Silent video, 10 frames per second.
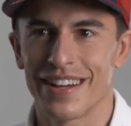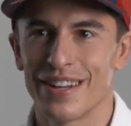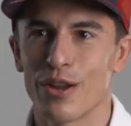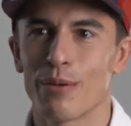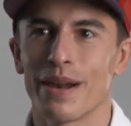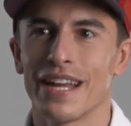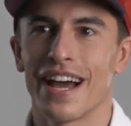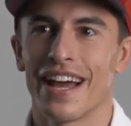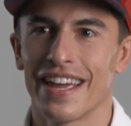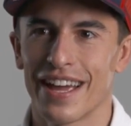normally,
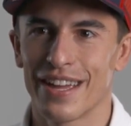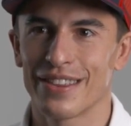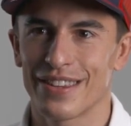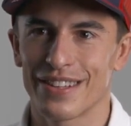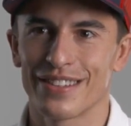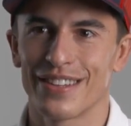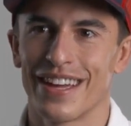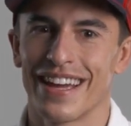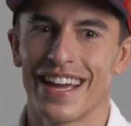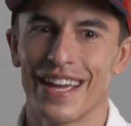I hate
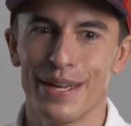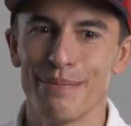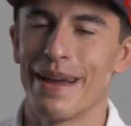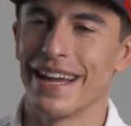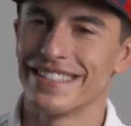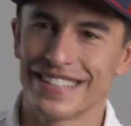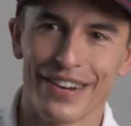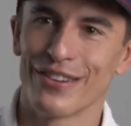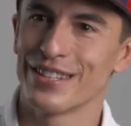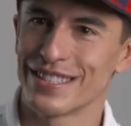the events
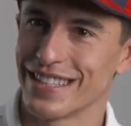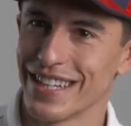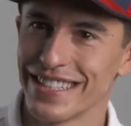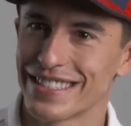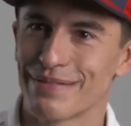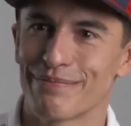and all these things.